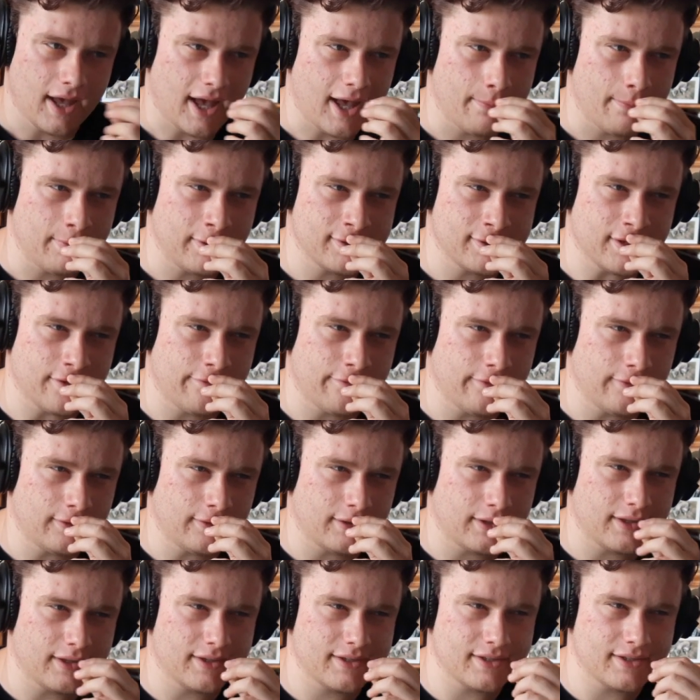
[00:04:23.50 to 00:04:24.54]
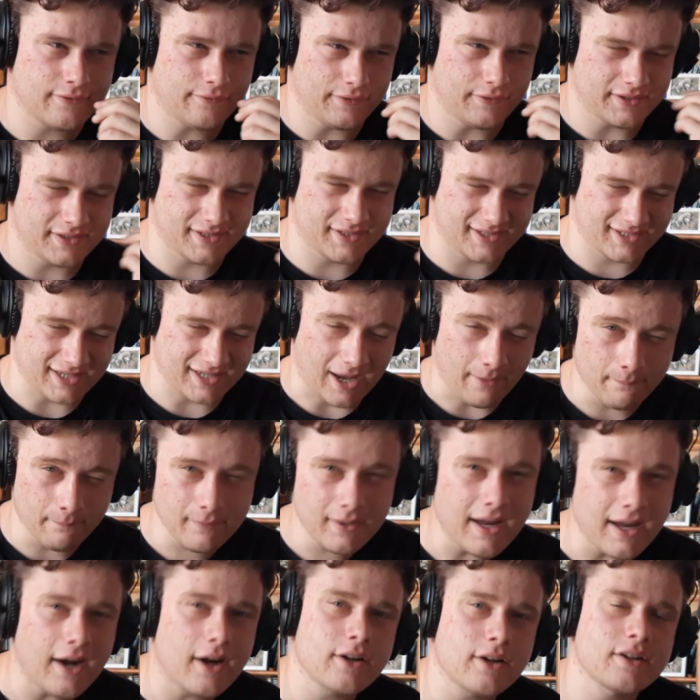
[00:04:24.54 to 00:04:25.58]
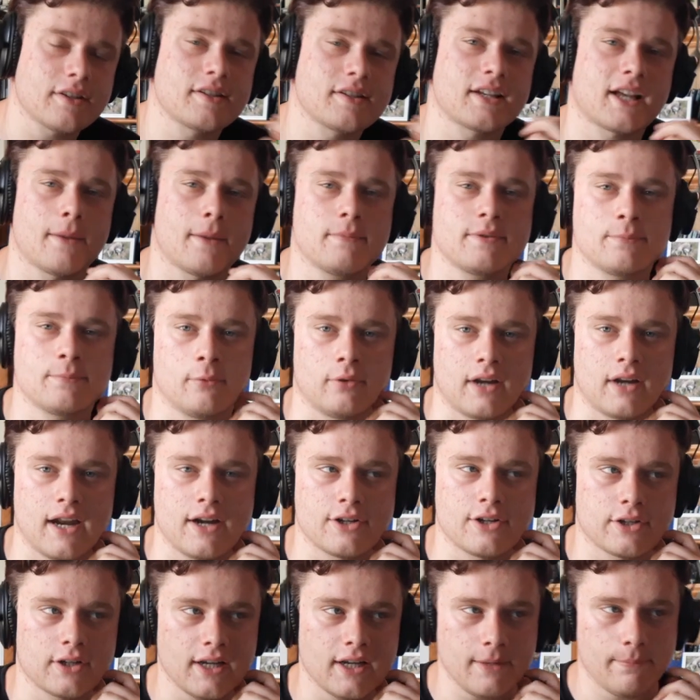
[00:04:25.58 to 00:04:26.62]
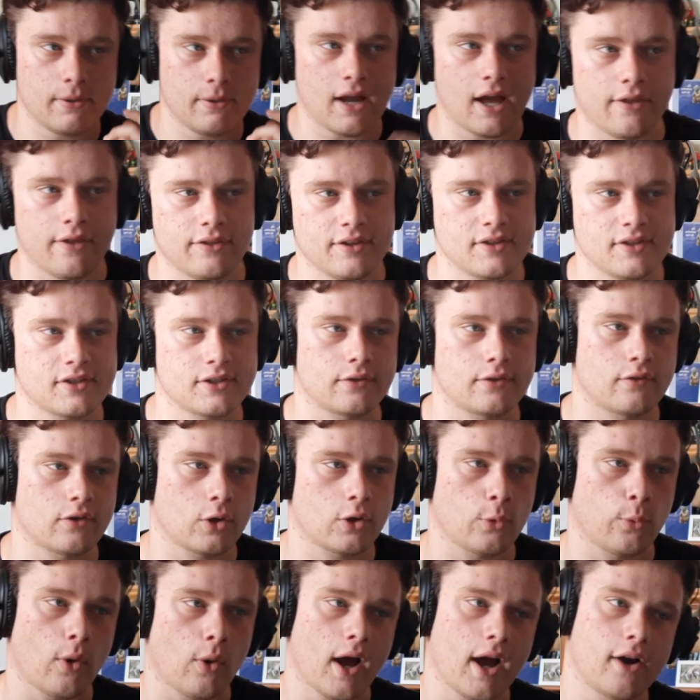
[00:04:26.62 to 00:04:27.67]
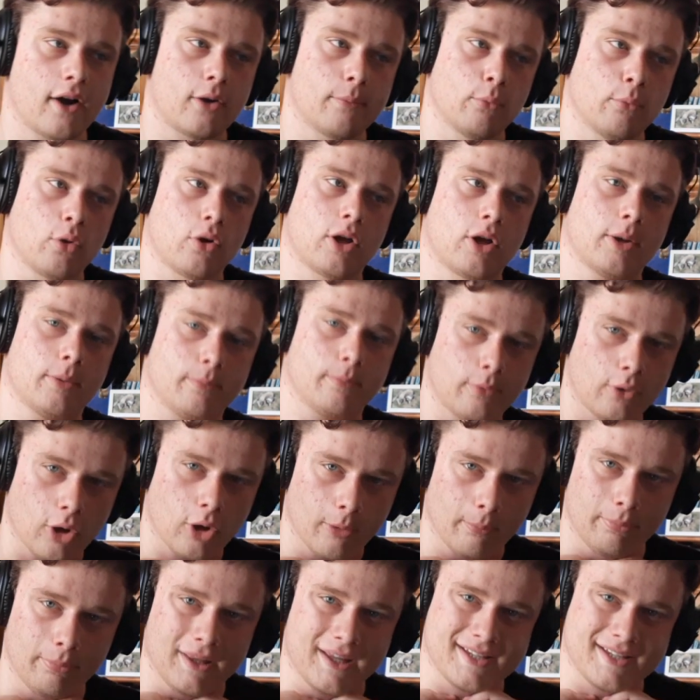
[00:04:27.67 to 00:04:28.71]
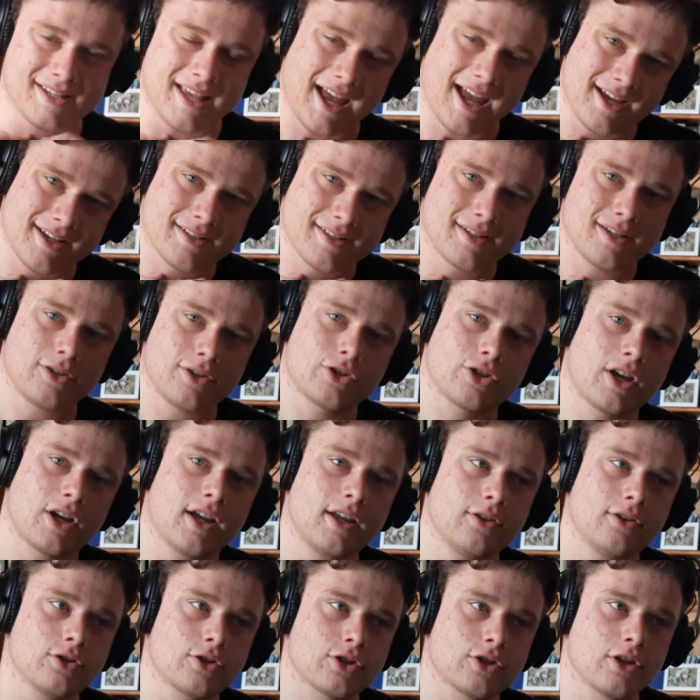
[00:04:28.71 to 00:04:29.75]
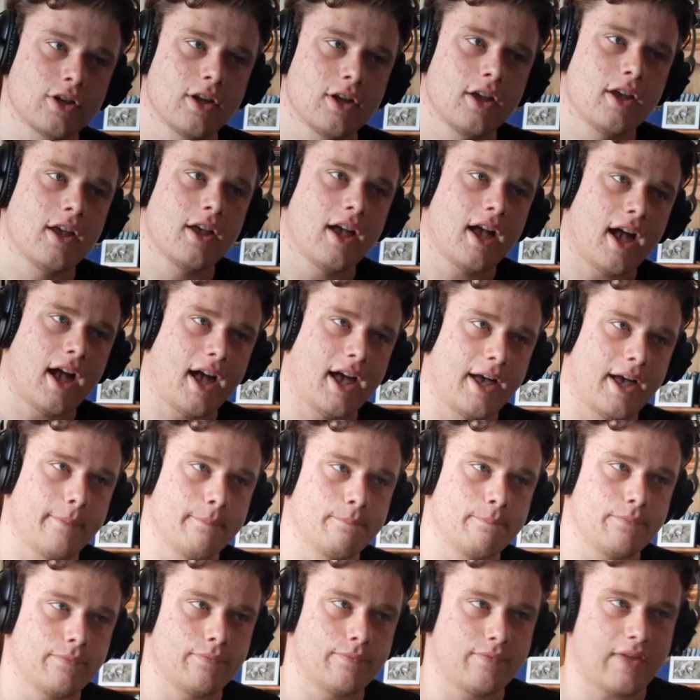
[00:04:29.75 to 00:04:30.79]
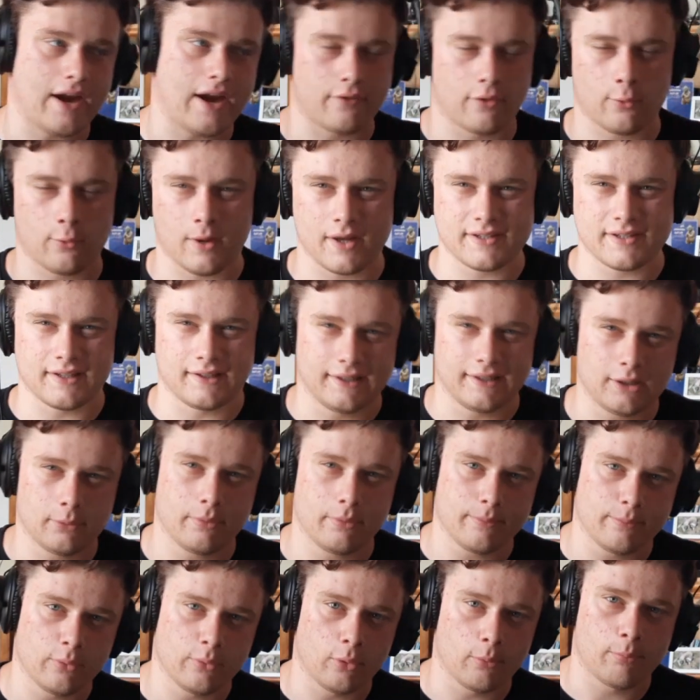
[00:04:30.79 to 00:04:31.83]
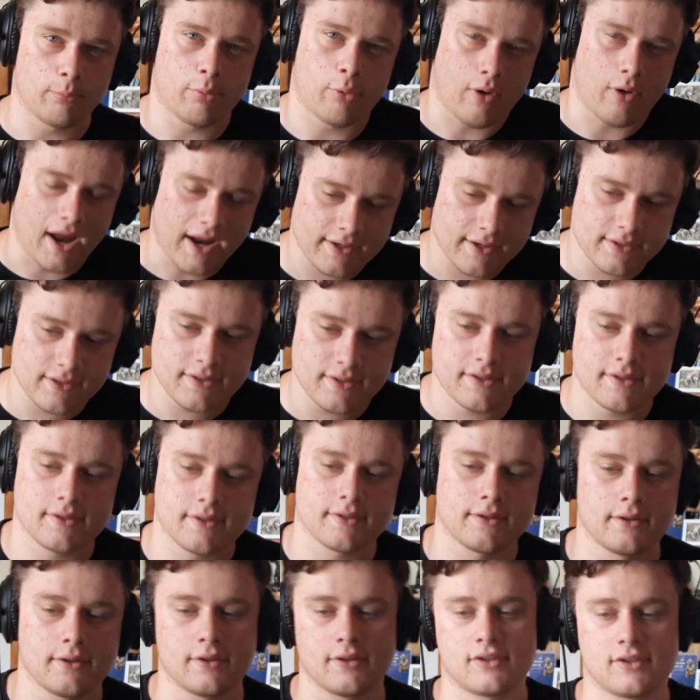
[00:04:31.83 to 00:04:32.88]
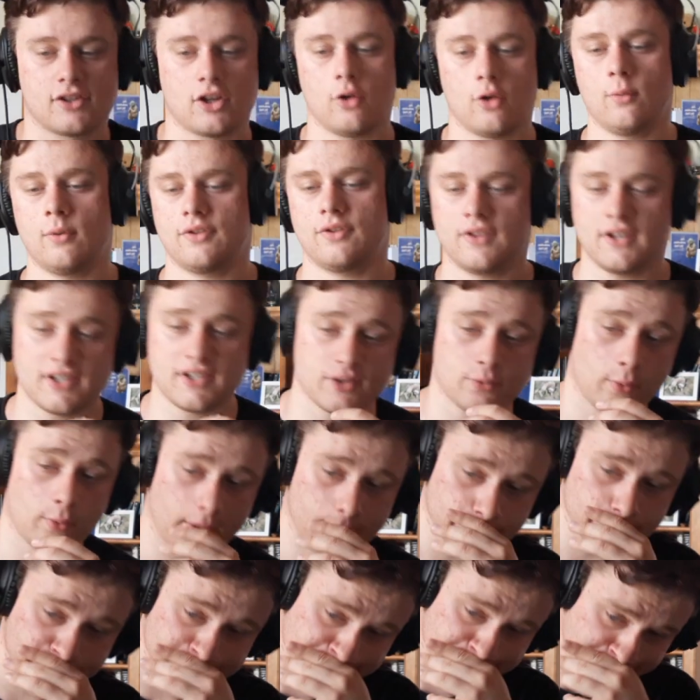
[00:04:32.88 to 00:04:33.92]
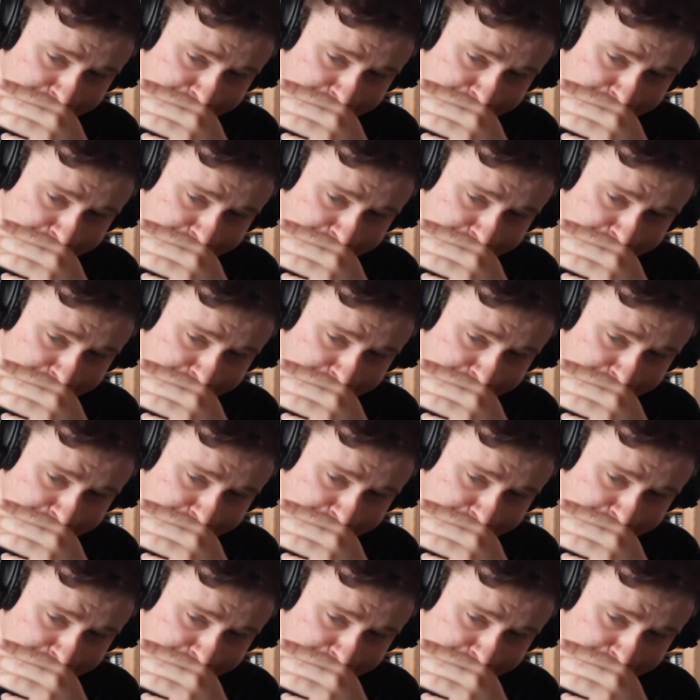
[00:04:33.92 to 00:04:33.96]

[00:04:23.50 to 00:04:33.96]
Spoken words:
because I feel for some characters it comes more naturally, but others that require a more complex accent change, that requires a little bit more practice. So with this one,